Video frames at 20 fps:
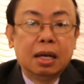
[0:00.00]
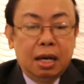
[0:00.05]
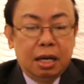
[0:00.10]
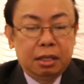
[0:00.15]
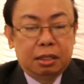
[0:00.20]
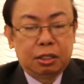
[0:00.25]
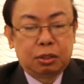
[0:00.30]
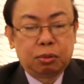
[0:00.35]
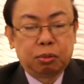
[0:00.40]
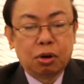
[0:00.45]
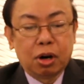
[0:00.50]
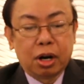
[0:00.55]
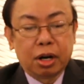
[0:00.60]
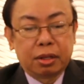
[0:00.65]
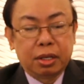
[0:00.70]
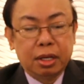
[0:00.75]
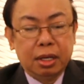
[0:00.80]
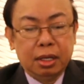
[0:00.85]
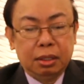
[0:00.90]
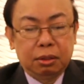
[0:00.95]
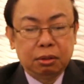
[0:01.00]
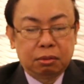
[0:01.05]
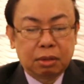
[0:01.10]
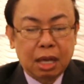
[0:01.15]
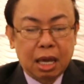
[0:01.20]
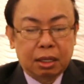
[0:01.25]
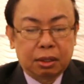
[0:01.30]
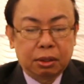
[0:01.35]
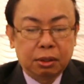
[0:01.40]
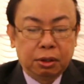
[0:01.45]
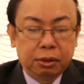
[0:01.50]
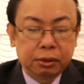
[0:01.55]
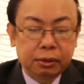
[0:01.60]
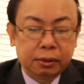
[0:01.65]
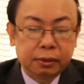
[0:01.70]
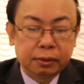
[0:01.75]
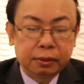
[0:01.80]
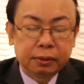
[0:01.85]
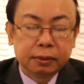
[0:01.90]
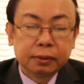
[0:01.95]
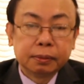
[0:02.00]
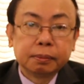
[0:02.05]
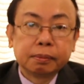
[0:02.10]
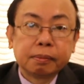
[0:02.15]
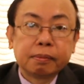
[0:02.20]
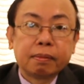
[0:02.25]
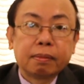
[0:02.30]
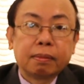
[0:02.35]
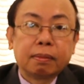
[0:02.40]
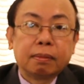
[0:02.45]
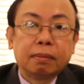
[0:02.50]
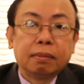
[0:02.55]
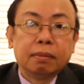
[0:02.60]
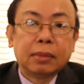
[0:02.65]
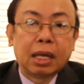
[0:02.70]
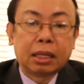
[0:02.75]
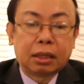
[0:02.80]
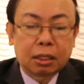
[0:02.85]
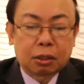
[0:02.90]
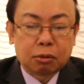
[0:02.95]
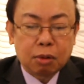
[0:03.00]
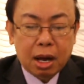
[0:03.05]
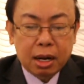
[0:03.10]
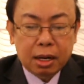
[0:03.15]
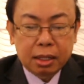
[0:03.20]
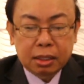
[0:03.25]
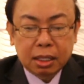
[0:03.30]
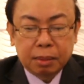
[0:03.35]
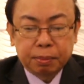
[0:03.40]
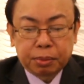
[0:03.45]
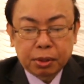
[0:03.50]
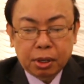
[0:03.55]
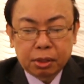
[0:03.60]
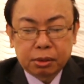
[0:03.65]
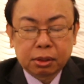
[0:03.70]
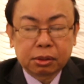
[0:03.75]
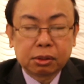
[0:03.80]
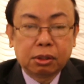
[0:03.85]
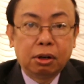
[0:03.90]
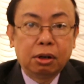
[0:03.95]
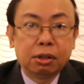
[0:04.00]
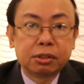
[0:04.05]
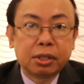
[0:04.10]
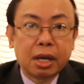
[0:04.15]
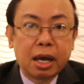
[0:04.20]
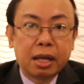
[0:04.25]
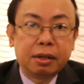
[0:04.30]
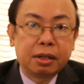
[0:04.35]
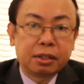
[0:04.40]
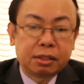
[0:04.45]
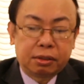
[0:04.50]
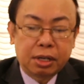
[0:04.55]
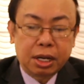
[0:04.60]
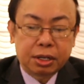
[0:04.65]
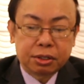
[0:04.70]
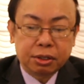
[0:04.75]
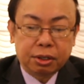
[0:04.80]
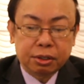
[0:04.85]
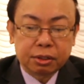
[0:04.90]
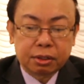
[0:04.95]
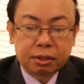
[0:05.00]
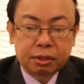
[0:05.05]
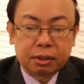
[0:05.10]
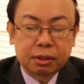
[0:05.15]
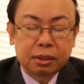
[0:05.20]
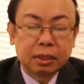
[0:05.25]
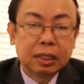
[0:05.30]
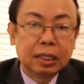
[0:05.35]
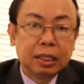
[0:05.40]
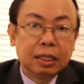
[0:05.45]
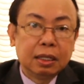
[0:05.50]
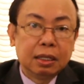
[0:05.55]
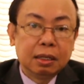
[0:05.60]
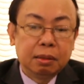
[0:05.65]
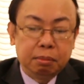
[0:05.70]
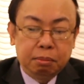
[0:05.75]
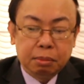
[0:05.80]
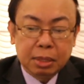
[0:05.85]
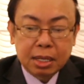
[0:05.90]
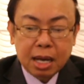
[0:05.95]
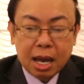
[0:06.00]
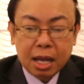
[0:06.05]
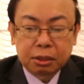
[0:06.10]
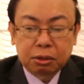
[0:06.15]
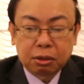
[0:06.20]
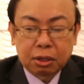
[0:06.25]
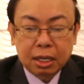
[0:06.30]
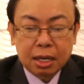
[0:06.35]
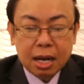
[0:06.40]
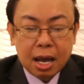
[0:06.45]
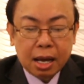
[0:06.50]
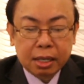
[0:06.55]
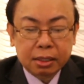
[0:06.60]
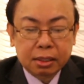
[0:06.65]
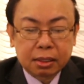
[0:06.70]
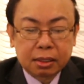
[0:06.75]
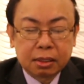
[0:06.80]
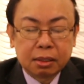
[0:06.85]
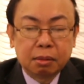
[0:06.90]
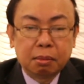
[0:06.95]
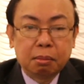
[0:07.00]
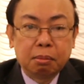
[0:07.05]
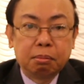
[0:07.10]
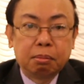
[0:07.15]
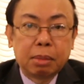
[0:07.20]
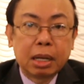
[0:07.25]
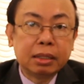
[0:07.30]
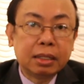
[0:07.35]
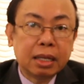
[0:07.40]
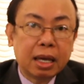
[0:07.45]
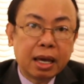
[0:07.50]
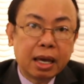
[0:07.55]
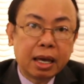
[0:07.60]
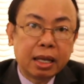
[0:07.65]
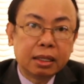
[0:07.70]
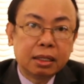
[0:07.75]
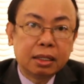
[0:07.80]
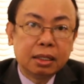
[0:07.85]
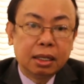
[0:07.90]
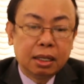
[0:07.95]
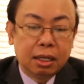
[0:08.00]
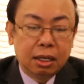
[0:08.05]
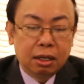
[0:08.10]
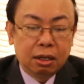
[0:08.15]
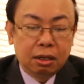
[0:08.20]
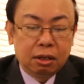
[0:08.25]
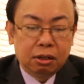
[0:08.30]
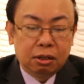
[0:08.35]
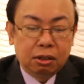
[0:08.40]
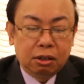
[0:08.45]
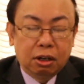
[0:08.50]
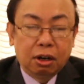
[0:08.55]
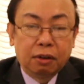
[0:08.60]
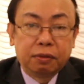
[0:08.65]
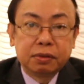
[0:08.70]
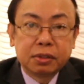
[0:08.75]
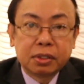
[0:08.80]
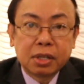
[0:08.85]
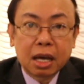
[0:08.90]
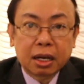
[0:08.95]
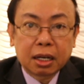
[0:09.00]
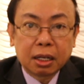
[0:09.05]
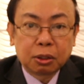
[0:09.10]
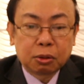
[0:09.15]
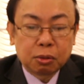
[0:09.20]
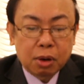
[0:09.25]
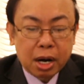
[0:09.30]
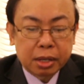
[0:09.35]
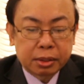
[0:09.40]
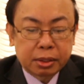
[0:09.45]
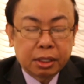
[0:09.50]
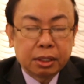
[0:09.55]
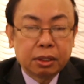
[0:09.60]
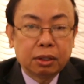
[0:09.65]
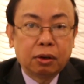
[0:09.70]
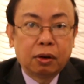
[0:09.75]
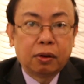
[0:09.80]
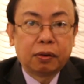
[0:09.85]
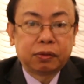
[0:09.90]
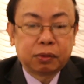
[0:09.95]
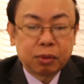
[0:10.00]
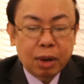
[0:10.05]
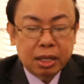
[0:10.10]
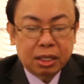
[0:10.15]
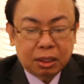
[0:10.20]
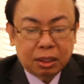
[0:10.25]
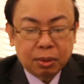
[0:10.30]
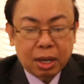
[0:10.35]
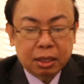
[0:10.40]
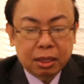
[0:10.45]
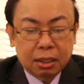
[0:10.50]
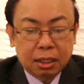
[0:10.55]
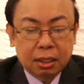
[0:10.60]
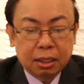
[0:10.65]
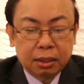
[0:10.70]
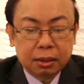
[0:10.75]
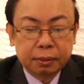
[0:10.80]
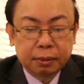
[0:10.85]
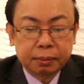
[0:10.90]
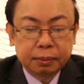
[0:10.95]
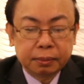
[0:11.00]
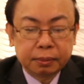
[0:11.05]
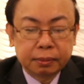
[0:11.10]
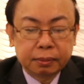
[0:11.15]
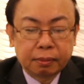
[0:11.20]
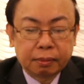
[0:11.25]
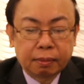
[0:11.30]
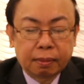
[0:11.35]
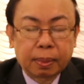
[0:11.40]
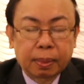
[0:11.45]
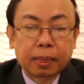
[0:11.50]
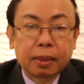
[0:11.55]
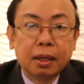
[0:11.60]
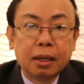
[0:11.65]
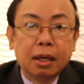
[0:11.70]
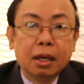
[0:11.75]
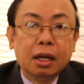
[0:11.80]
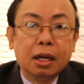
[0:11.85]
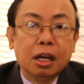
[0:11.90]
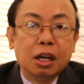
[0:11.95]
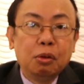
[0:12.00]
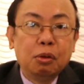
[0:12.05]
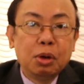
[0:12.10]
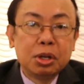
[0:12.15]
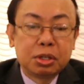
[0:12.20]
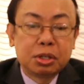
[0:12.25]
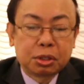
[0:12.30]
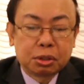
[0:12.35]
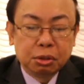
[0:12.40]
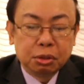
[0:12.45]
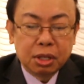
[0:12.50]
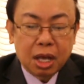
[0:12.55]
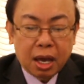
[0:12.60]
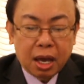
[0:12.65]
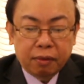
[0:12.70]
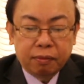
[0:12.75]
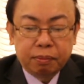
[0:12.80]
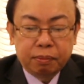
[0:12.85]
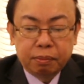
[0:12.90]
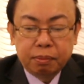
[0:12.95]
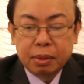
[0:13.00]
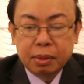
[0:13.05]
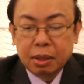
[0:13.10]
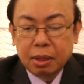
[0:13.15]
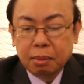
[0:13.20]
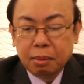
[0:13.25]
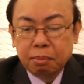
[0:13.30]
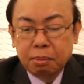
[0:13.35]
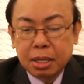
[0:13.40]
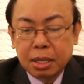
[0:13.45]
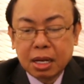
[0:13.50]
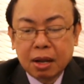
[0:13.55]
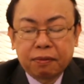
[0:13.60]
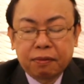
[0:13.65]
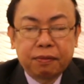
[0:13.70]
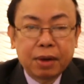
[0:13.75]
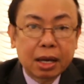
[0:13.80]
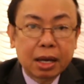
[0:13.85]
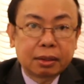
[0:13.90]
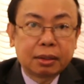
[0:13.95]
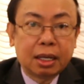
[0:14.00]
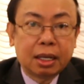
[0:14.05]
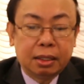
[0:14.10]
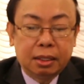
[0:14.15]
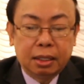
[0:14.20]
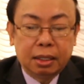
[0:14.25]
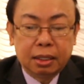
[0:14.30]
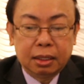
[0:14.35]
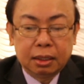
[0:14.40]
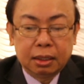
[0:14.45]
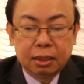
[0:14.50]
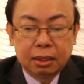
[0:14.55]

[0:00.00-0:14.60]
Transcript: It is worthy to take note that the quarantine protocols and restrictions began to relax by the end of second quarter of 2020, which could have been affected